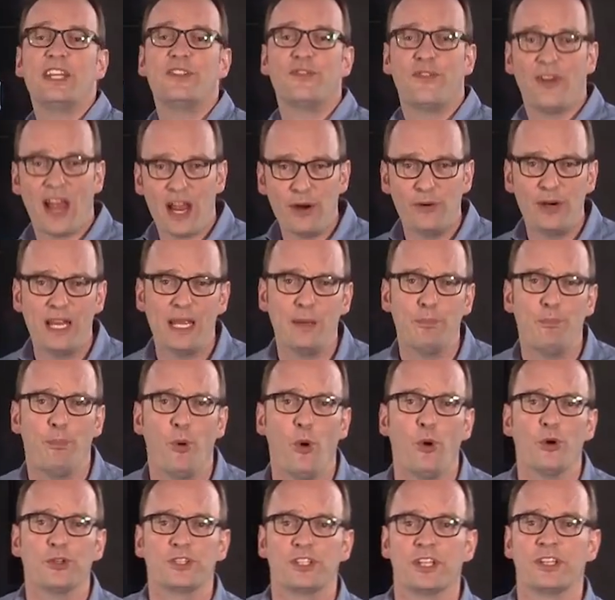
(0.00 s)
is very
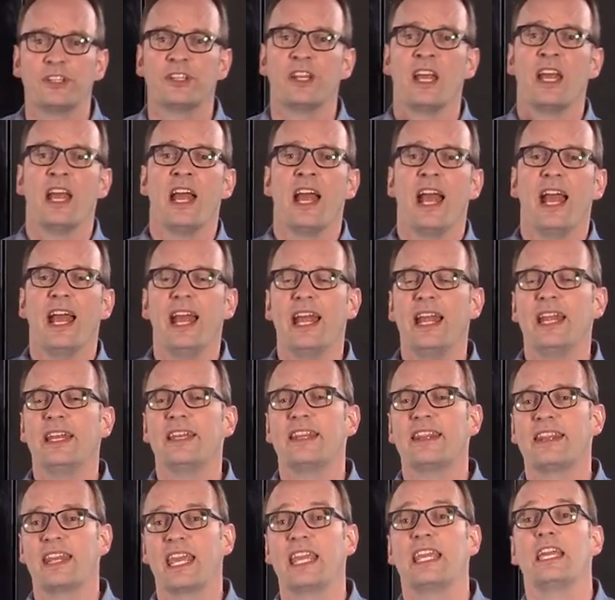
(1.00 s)
important
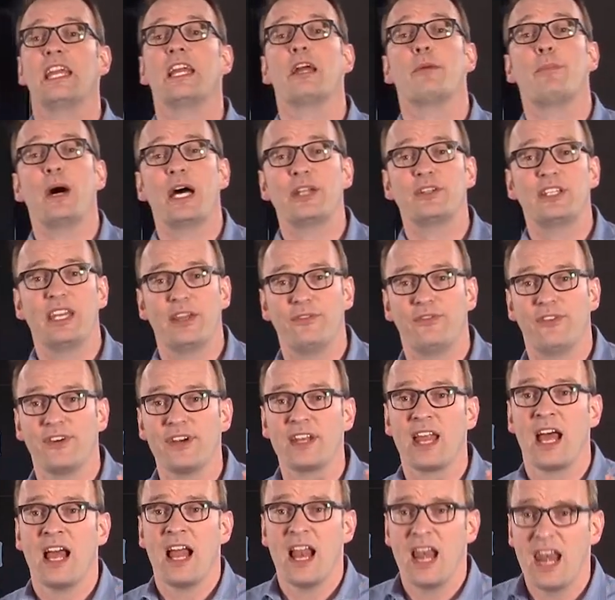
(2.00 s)
in thinking about
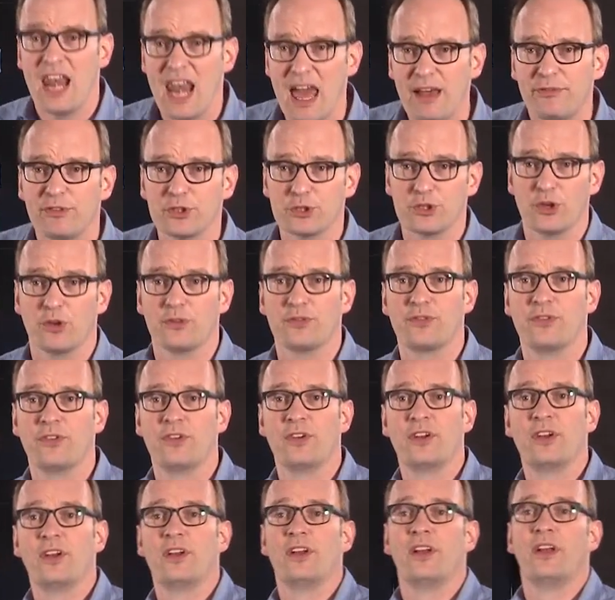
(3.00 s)
different levels of
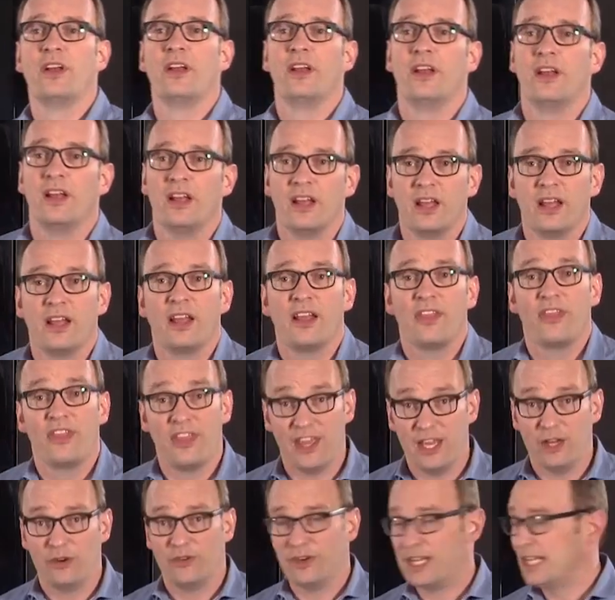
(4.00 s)

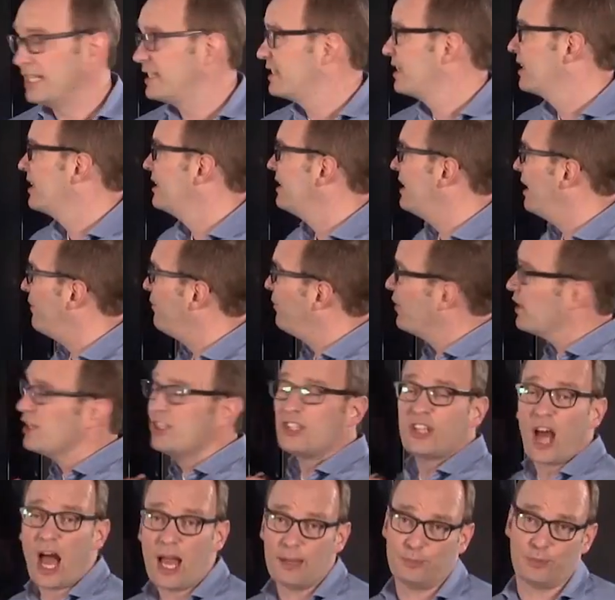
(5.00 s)
theories,
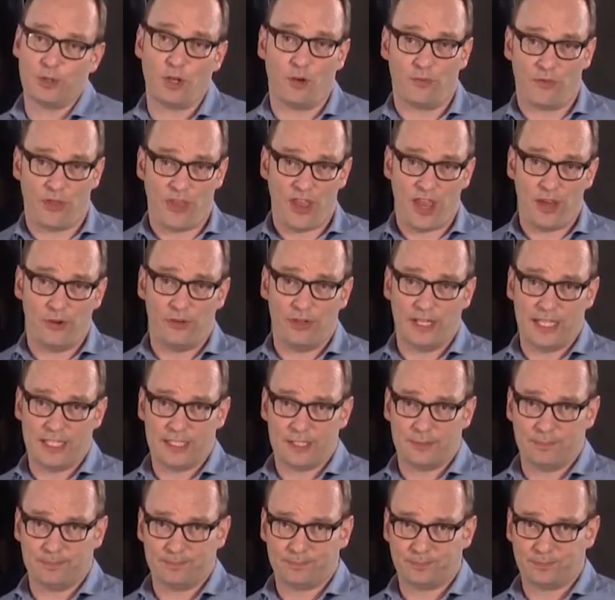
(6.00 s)
different types of
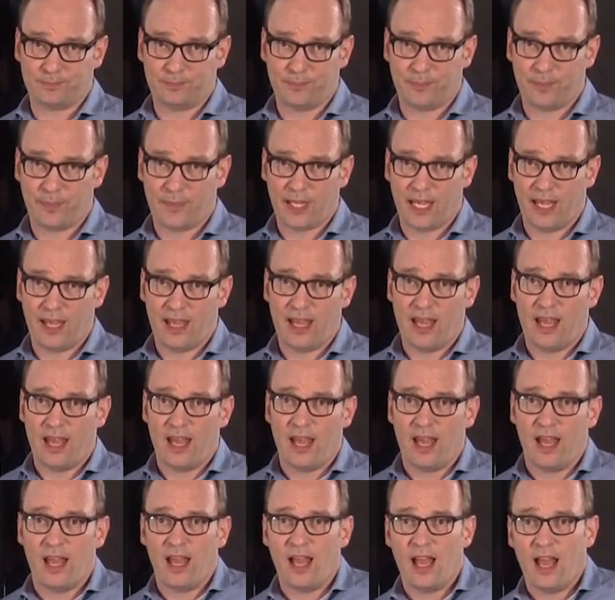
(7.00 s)
theories.
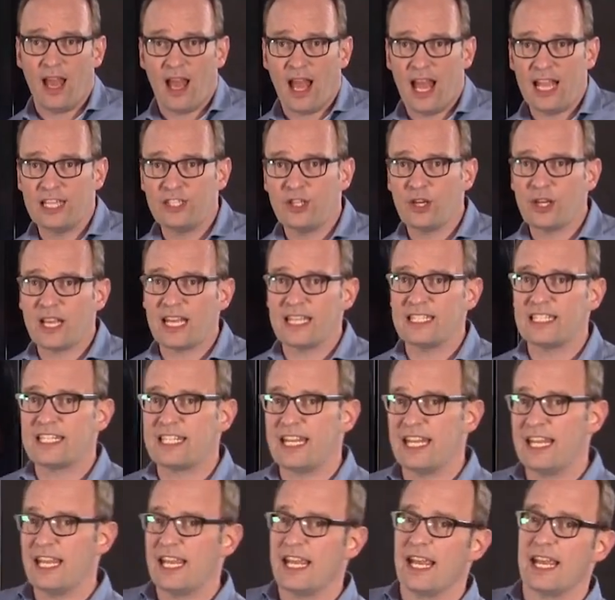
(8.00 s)
As you can
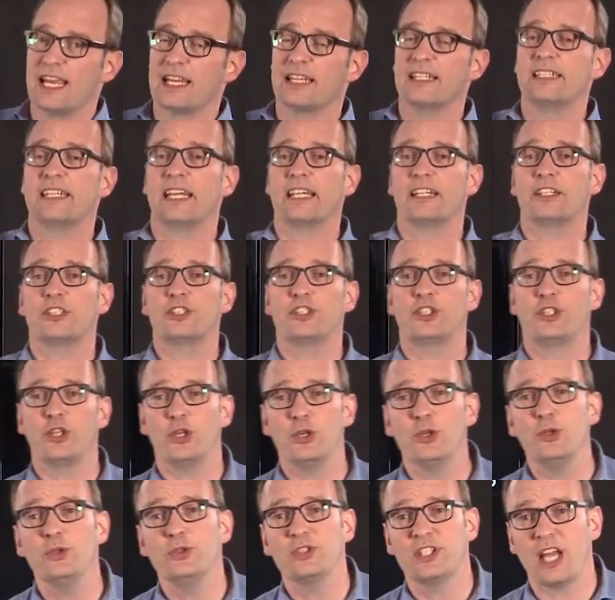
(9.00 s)
see here, there are
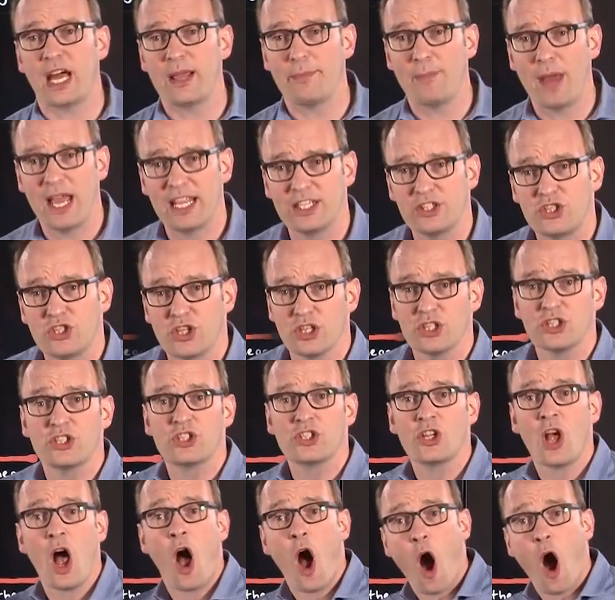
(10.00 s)
two dimensions